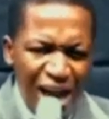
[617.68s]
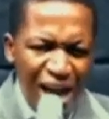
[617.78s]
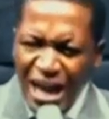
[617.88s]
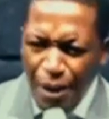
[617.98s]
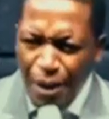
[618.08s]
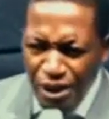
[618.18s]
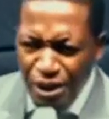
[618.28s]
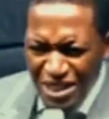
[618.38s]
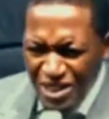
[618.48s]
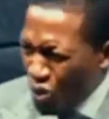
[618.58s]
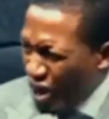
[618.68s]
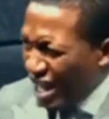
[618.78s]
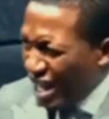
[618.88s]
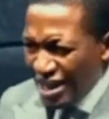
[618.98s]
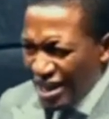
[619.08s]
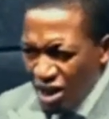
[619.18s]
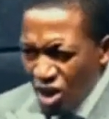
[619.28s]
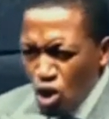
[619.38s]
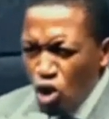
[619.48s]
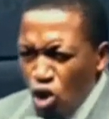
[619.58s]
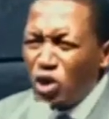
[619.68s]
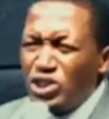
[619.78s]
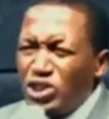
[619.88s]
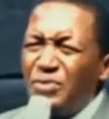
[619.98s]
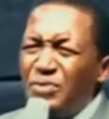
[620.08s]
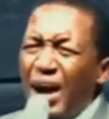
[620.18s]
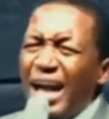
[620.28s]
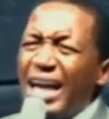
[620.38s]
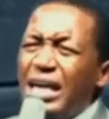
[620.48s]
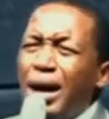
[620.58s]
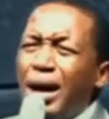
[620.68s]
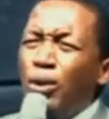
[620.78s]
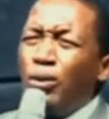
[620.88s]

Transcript: Other appointments where? Loading fire in my